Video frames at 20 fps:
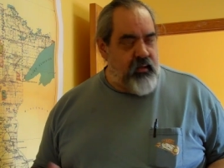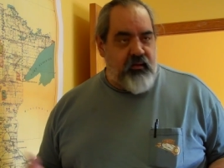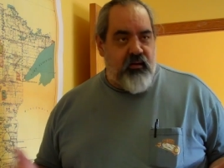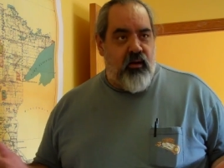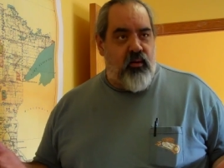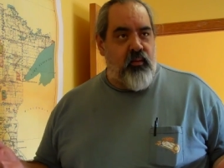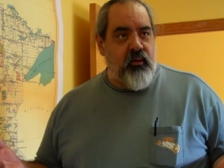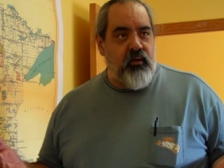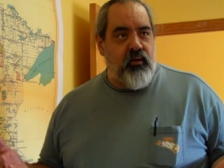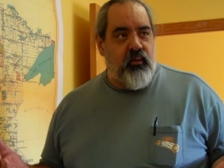
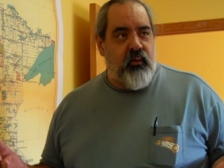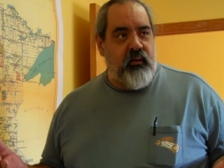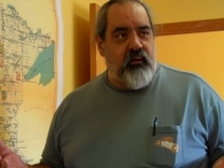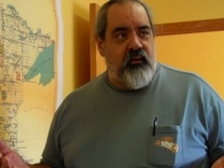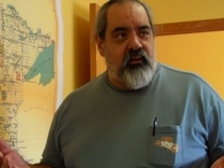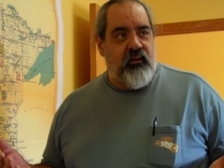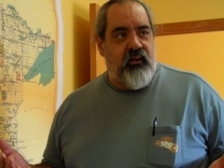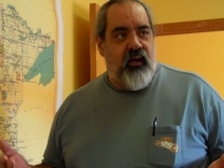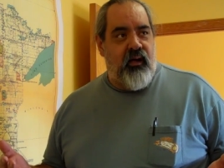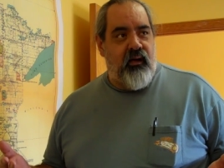That's all we're
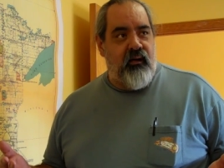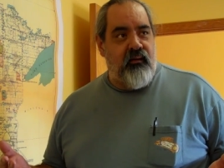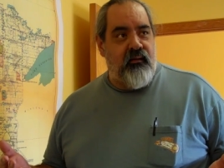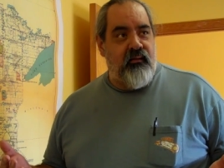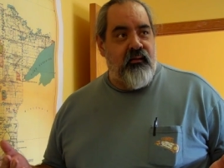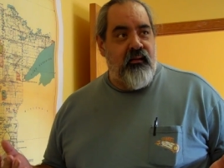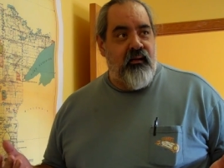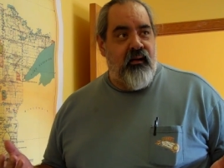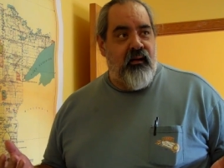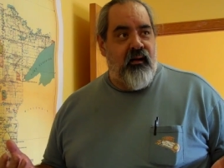doing today.
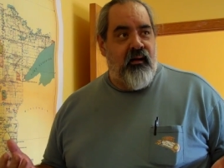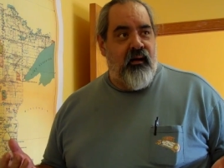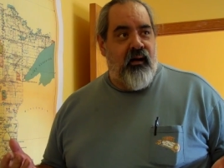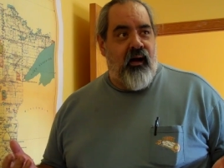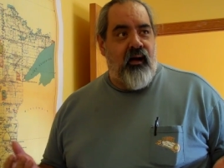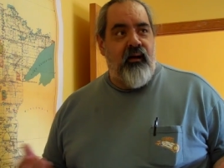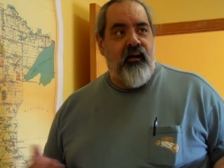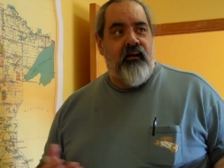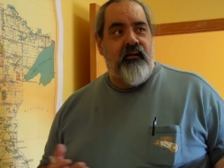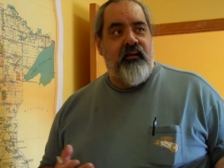
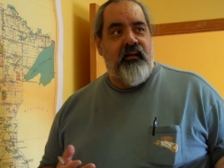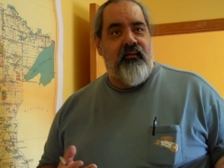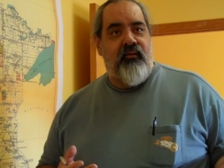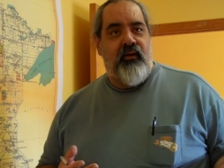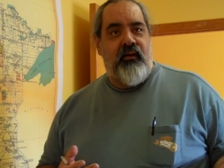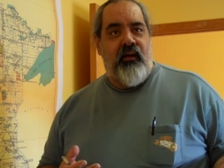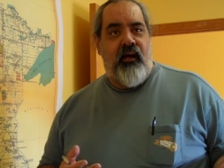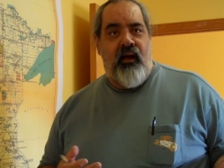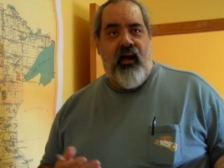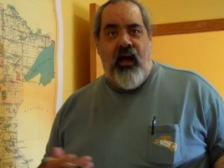I hunt
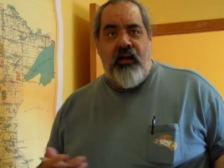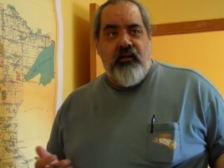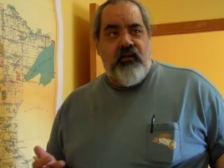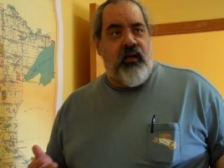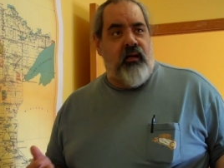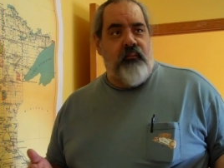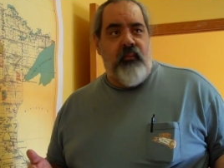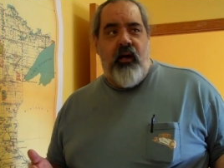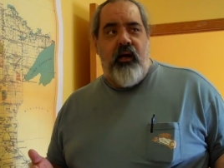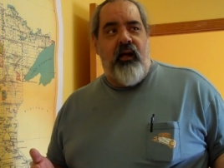every day. I
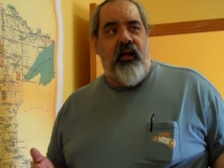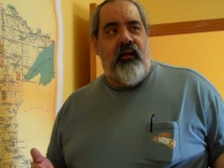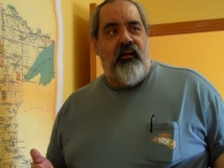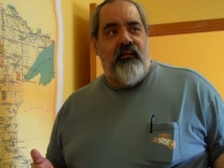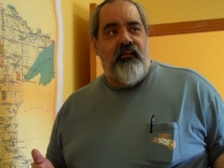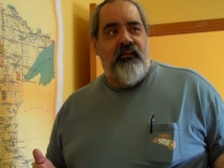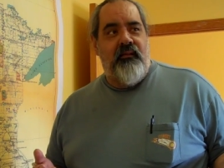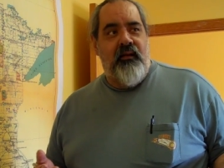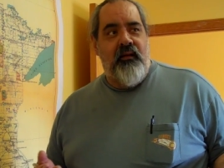just hunt money